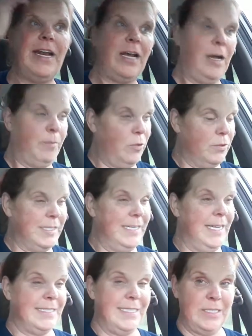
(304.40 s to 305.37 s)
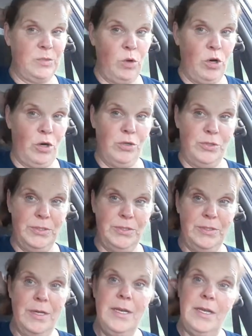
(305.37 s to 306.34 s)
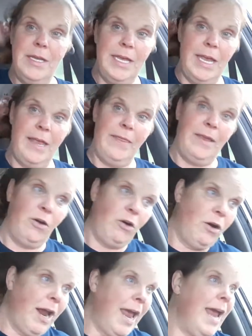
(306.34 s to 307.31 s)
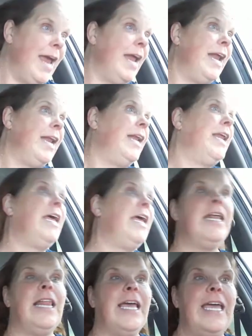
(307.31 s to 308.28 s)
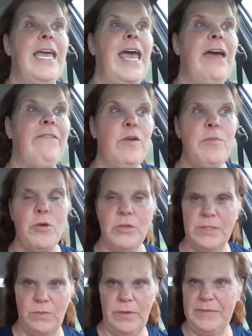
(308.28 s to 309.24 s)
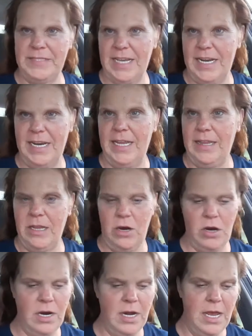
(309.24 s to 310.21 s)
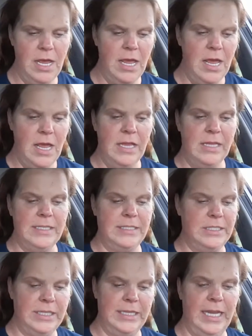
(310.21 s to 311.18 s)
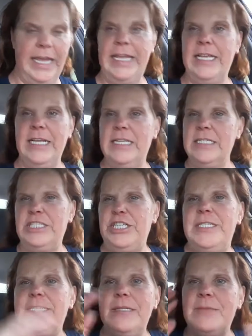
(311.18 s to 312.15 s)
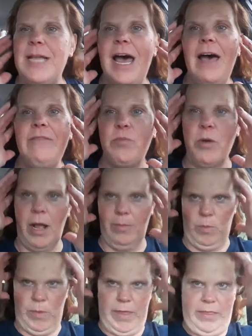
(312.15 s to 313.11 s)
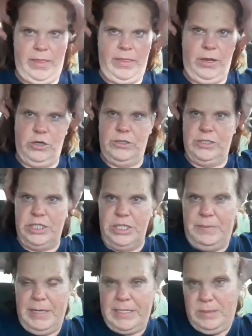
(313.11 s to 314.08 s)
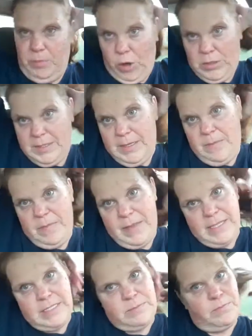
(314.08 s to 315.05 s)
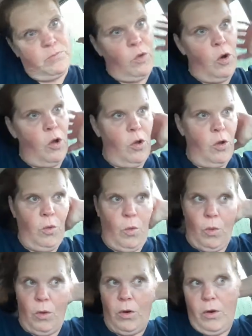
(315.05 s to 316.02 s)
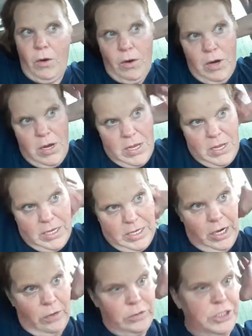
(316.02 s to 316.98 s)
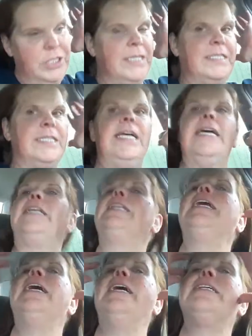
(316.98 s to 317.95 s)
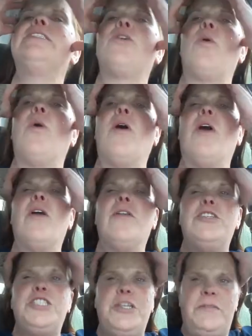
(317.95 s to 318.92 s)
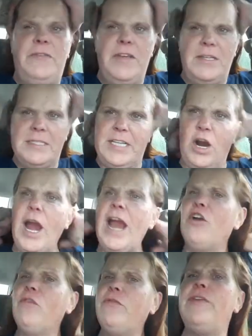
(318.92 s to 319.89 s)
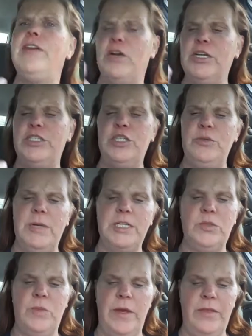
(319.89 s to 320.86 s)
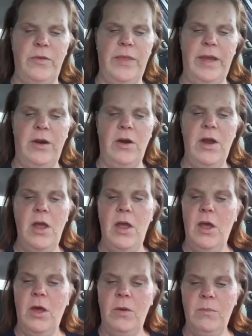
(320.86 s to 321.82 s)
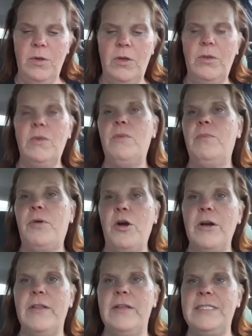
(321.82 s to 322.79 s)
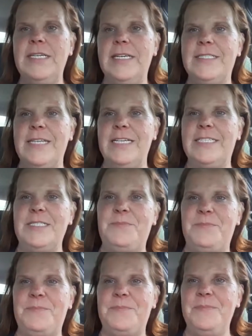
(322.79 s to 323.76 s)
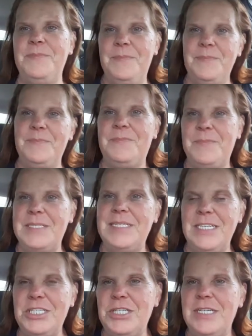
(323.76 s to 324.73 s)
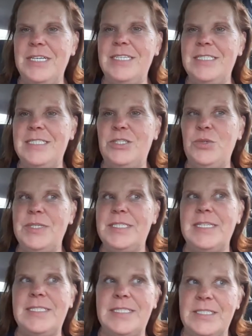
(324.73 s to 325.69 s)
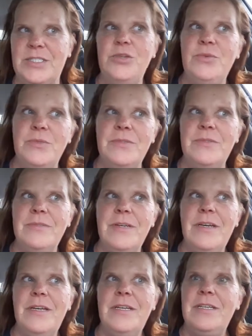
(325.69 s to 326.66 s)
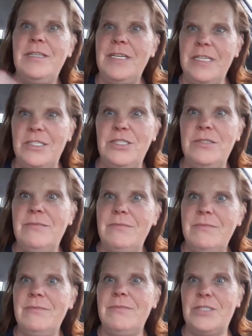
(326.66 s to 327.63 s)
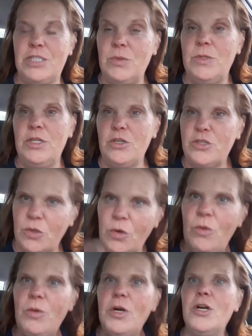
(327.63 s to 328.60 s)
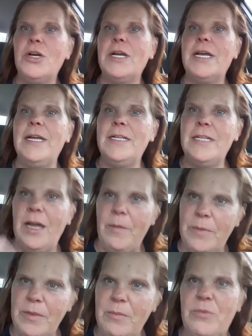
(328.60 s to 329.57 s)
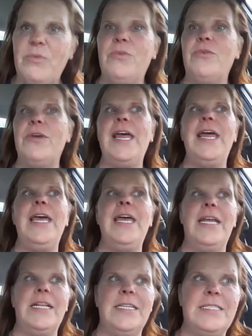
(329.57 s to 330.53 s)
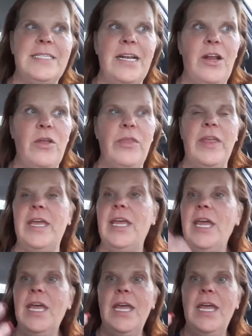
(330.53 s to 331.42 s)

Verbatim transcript: had a couple TSS workers in there, and, like, every person we've sent in there, like, she seems to have a problem with. There's, she picks apart something that's wrong, or you know, she doesn't like this or she feels they're interfering too much when they're there. Well, part of the TSS's position is to assist the student in doing their schoolwork and helping them through their day and this and that thing.